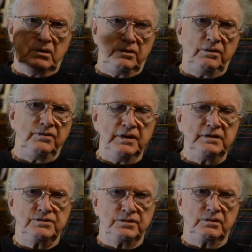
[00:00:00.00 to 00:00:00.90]
the
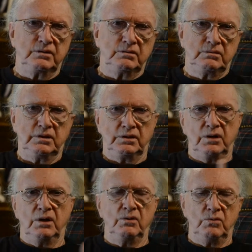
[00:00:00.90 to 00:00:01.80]
things that
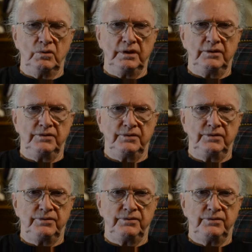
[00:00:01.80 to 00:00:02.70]
go with
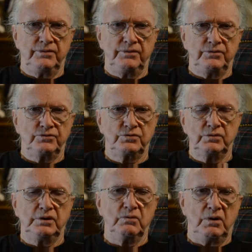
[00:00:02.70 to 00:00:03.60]

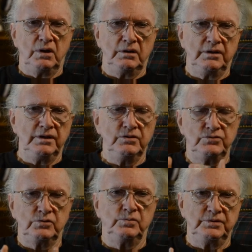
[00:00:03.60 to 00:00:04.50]
true equality and
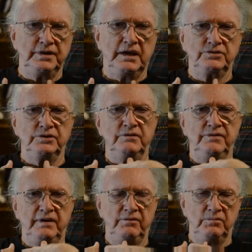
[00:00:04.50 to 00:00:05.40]
true protection of
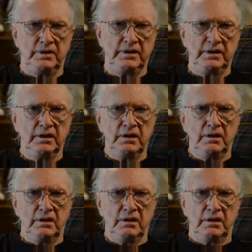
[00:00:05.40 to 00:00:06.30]
everybody.
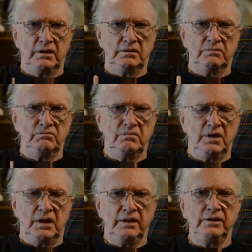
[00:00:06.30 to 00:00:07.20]
I
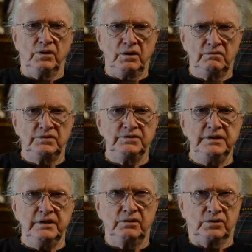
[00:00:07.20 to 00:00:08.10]
think all of us
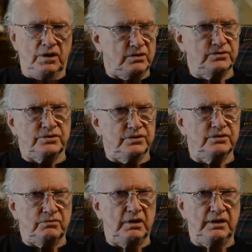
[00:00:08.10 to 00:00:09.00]
need our
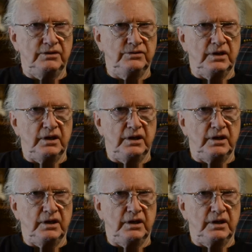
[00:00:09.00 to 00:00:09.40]
consciousness raised.